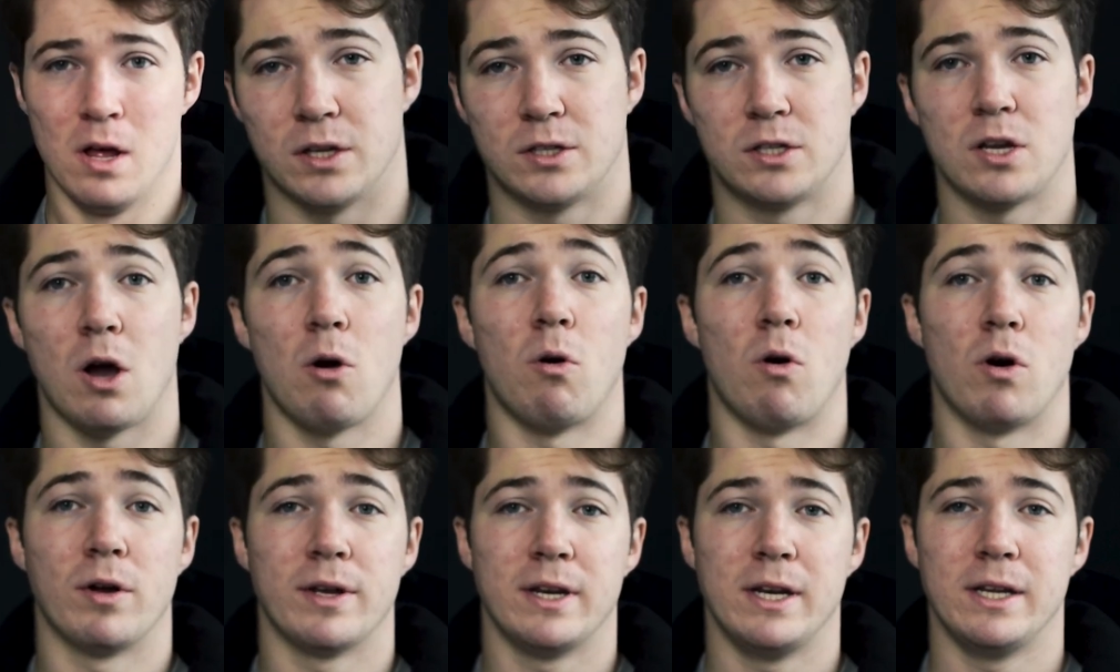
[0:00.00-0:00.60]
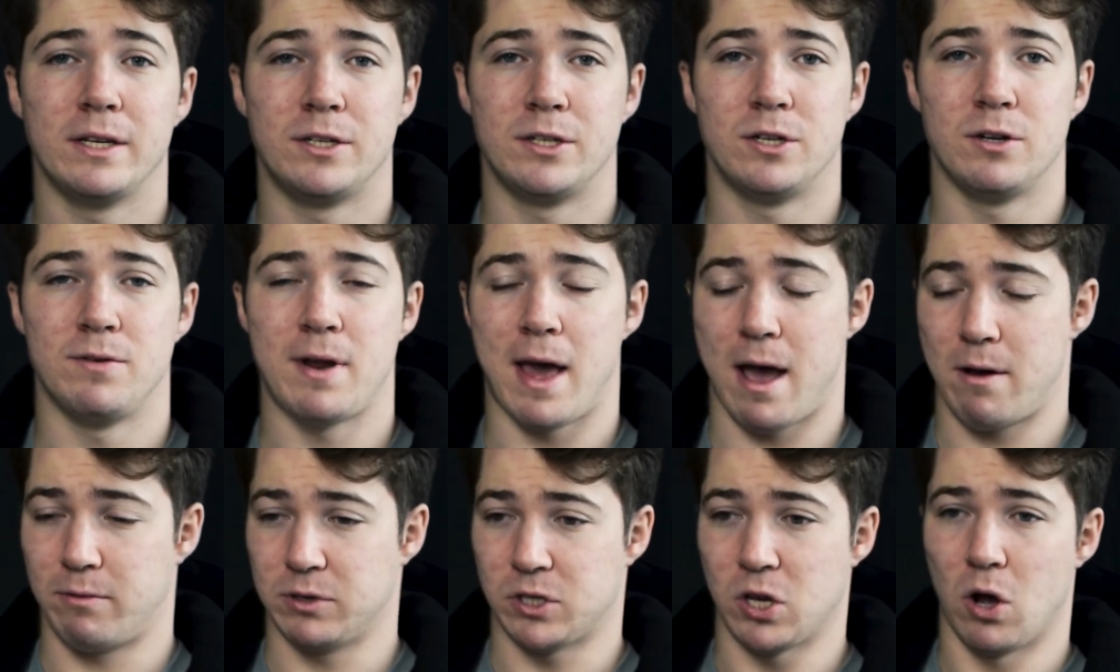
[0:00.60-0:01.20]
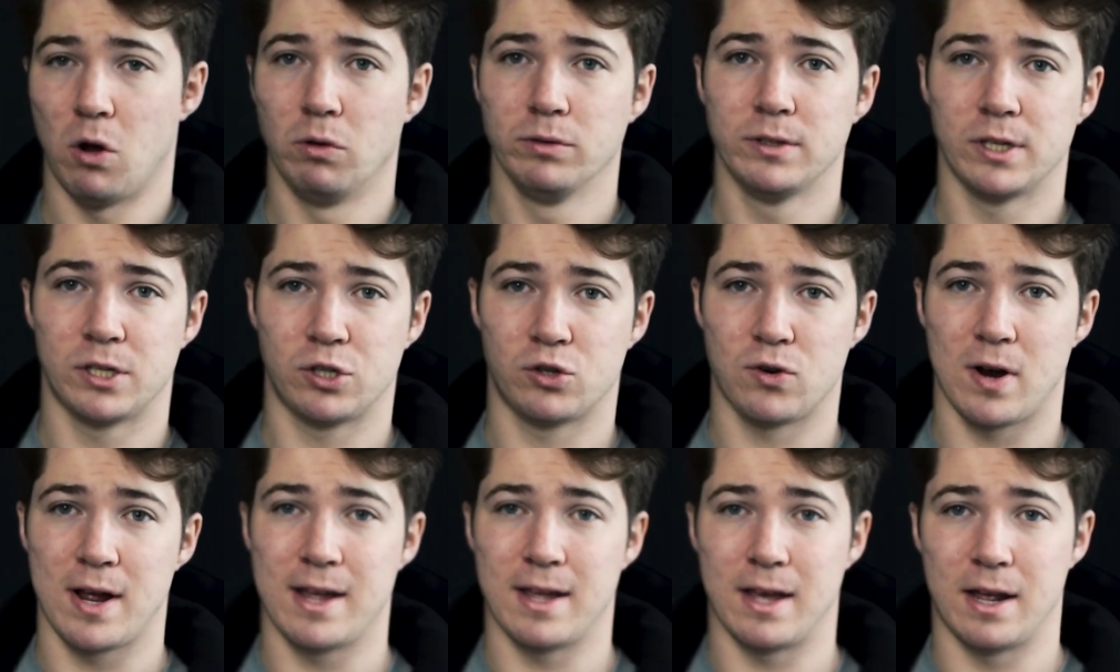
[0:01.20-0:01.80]
So all you need to do now is hold the
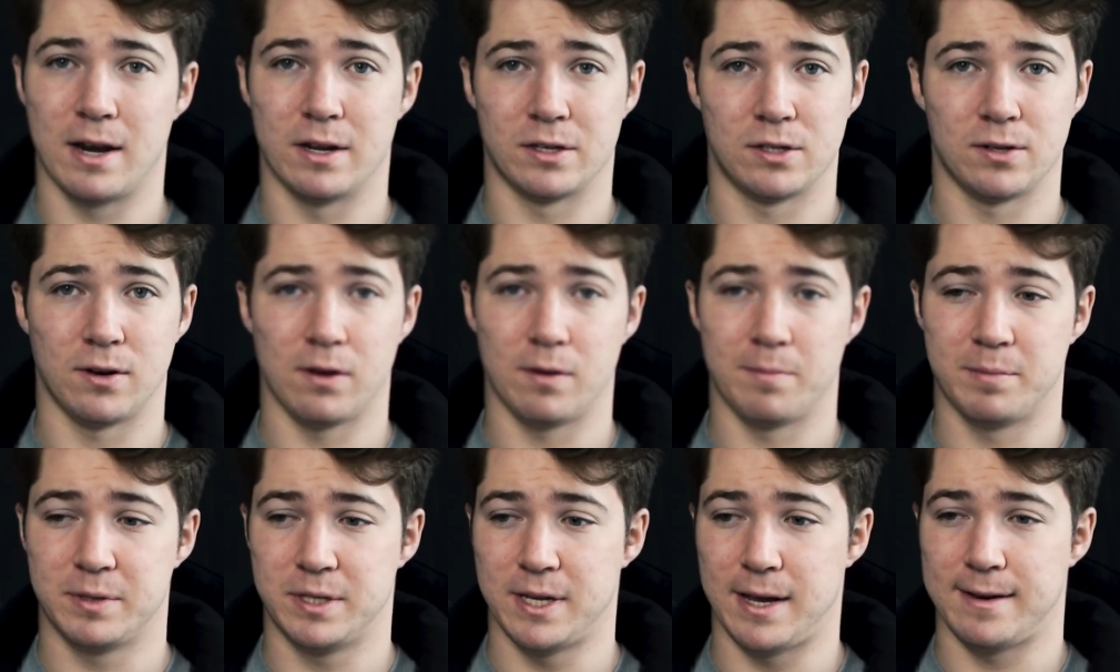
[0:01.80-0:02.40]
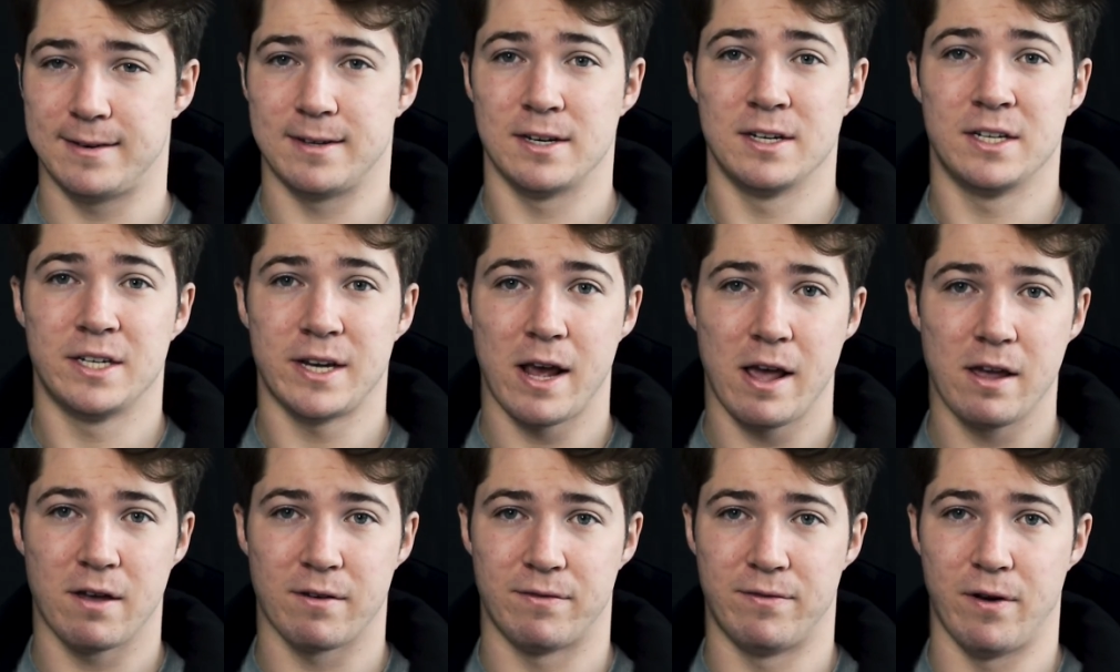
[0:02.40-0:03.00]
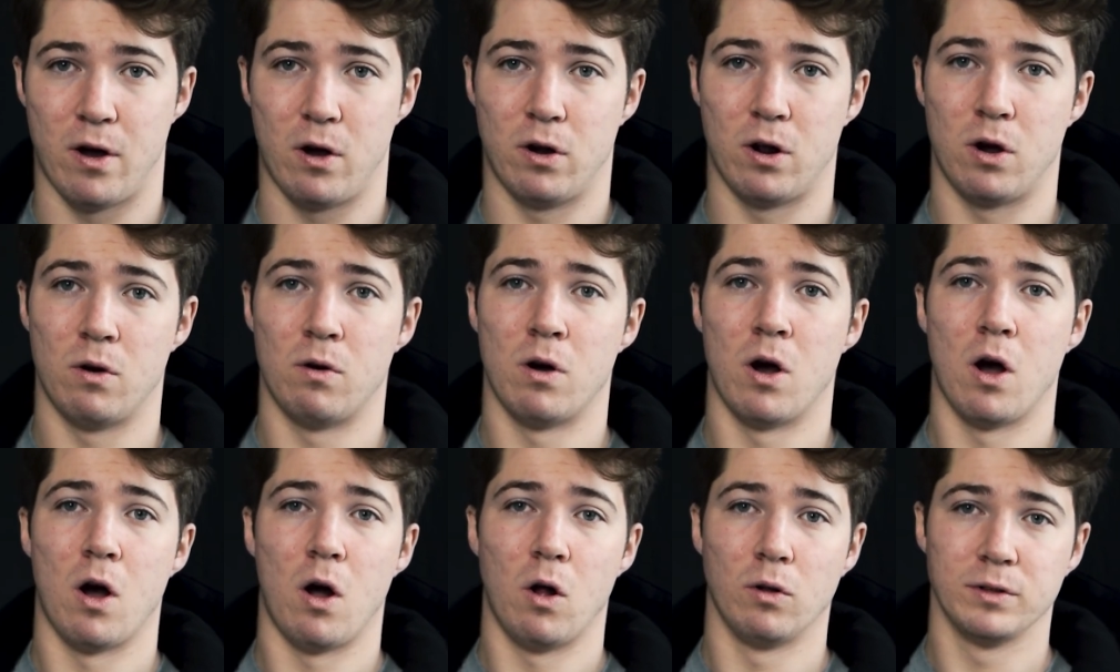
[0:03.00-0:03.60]
string in a certain position, take a photo,
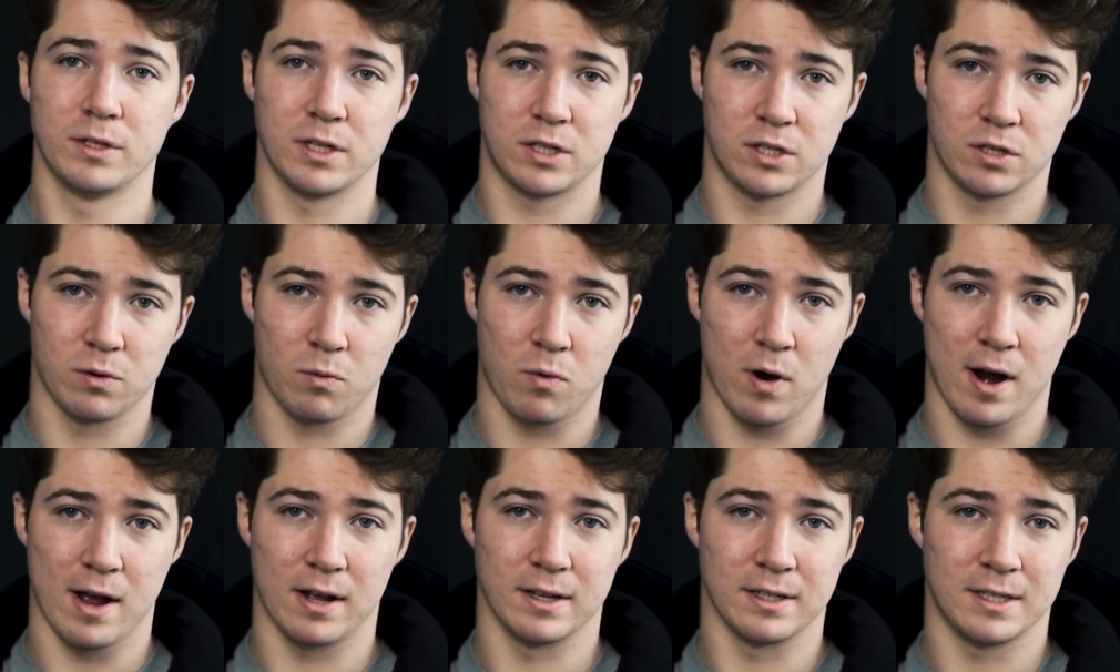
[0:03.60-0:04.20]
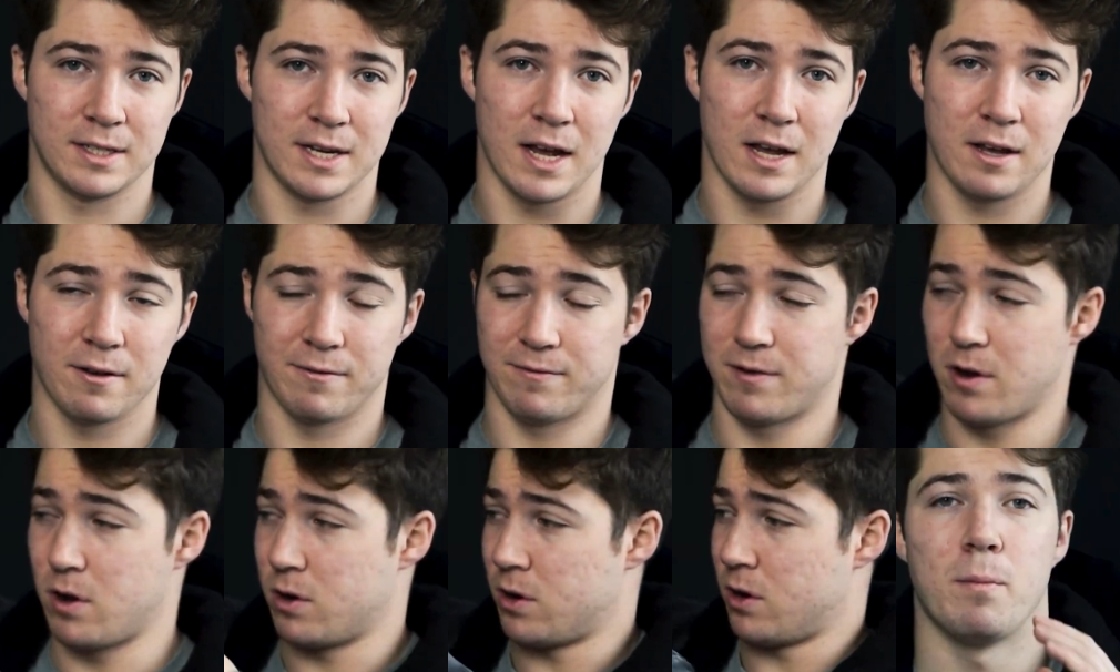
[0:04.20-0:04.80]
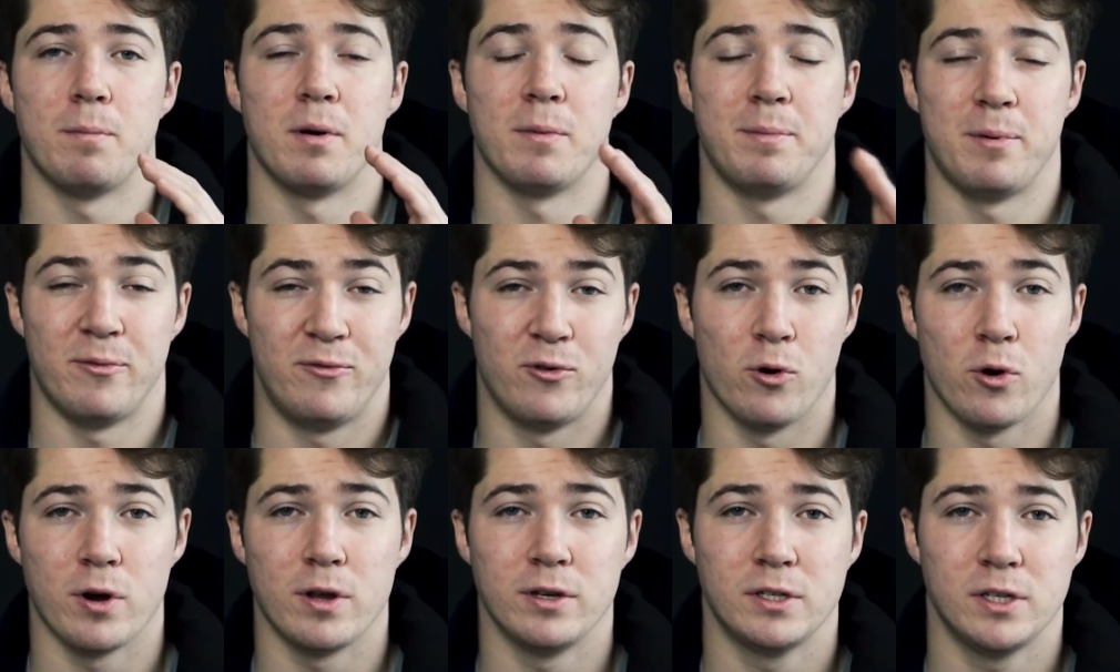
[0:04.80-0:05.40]
hold it somewhere else, take a photo. But
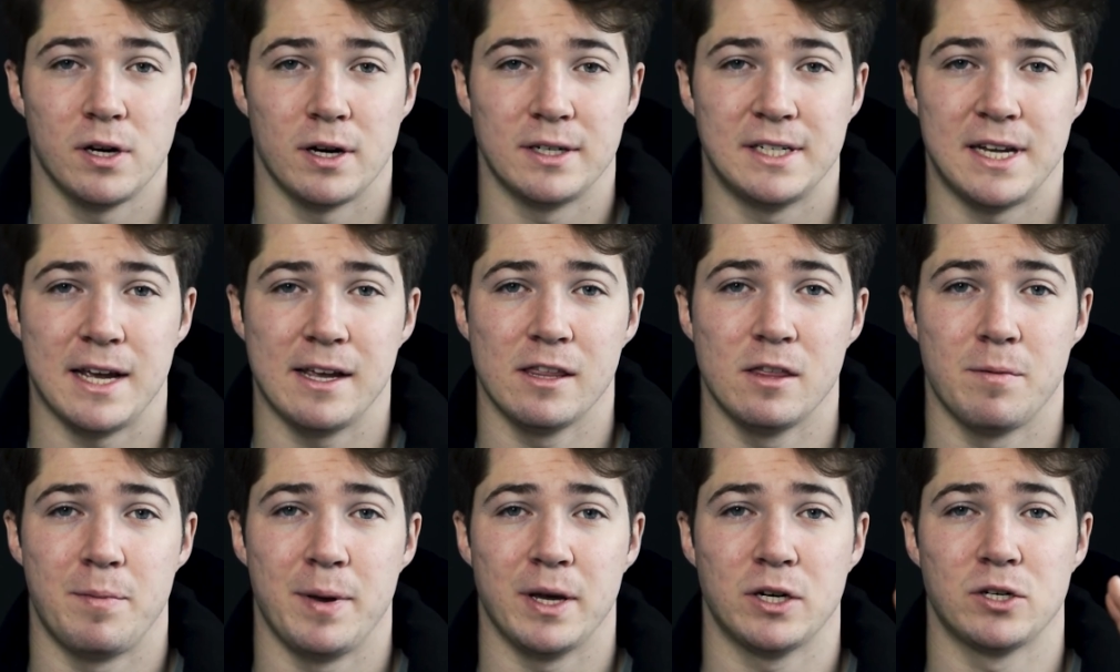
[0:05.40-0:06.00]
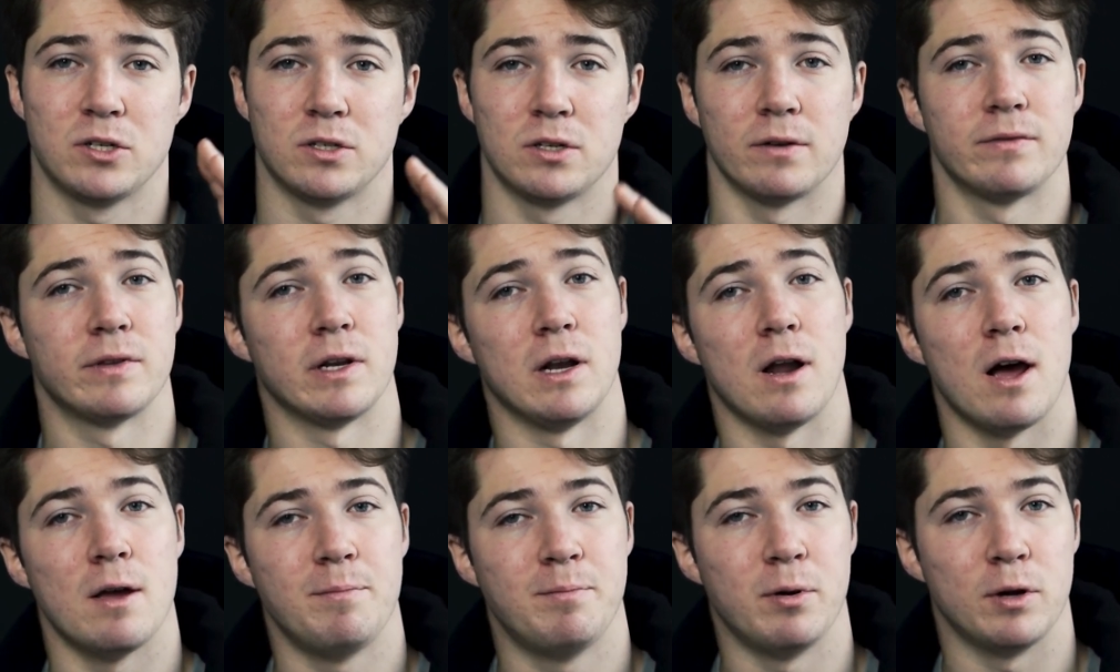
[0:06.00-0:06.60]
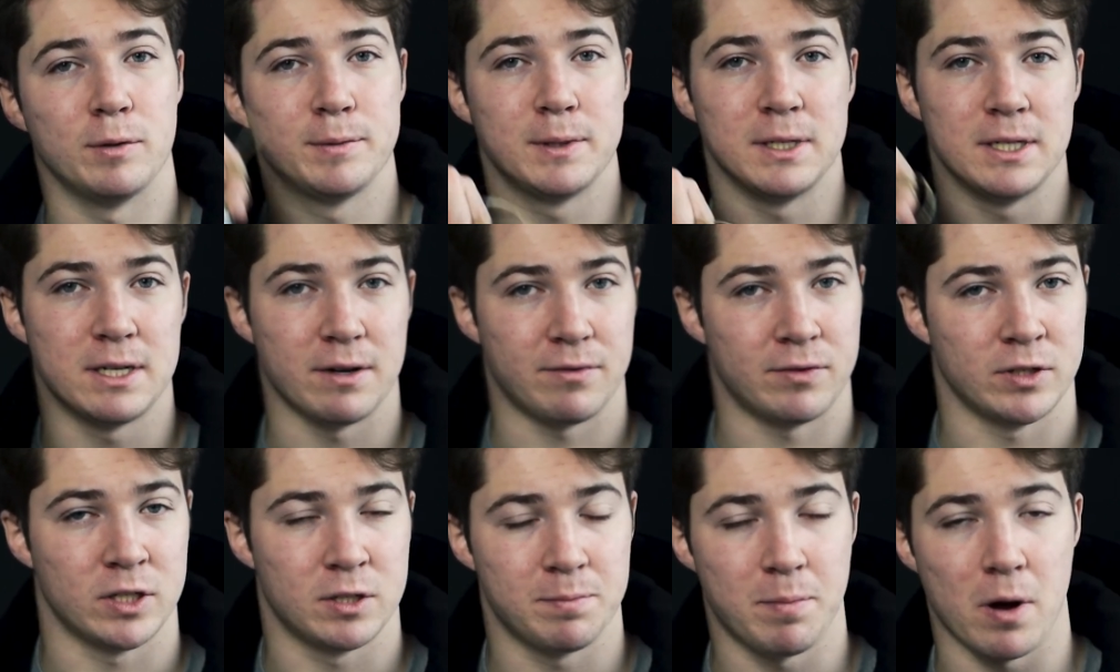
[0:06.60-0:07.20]
before you start taking the pictures of the light bulbs in
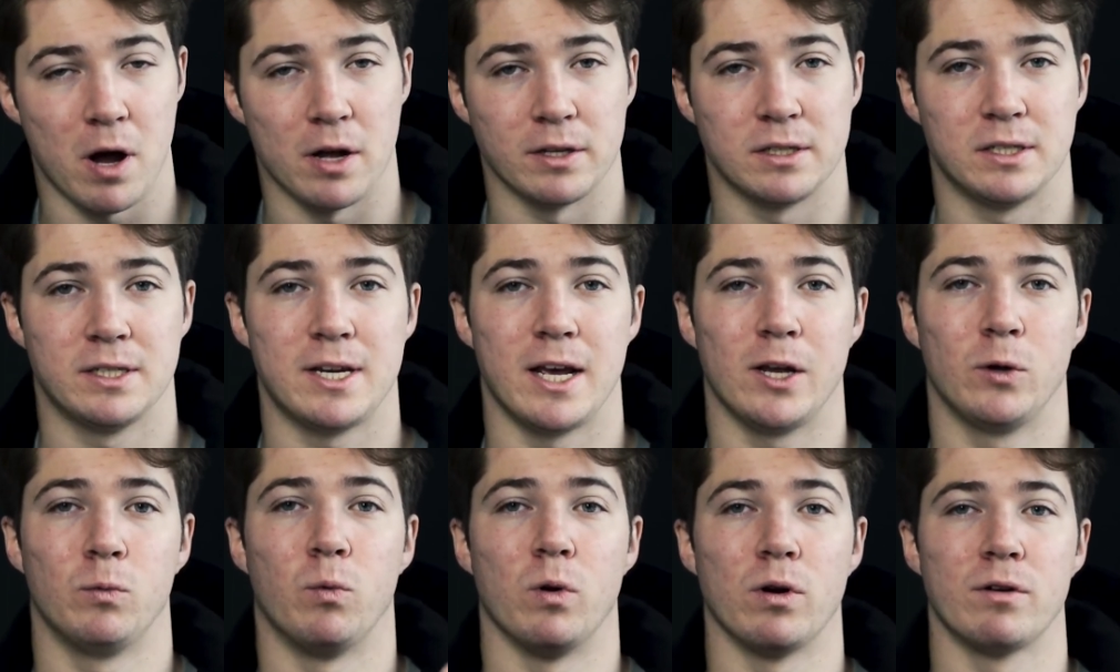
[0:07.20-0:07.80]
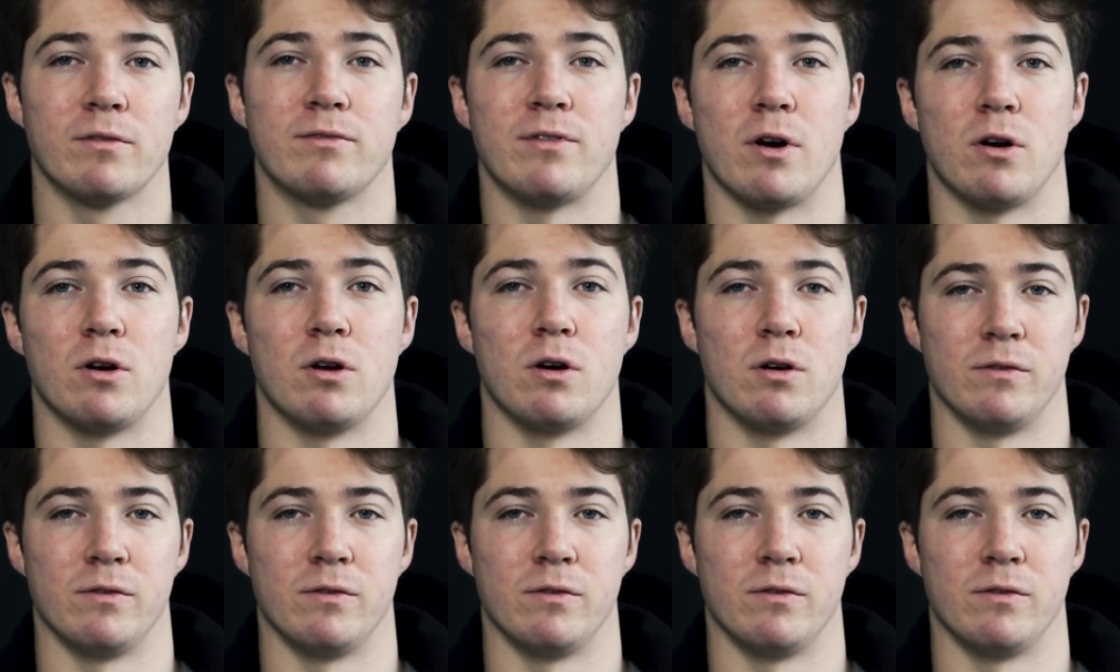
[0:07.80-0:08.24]
different spots, take one photo